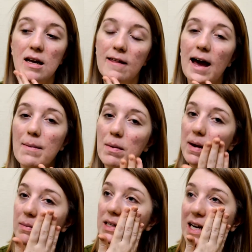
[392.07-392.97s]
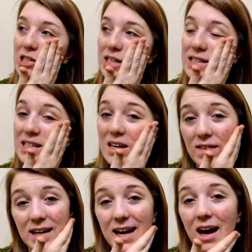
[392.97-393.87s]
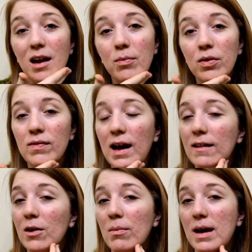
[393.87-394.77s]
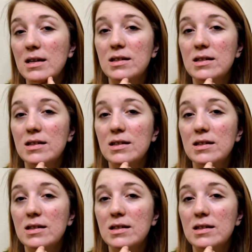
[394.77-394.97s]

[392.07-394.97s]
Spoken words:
the hyperpigmentation and see if I can't improve that a little bit.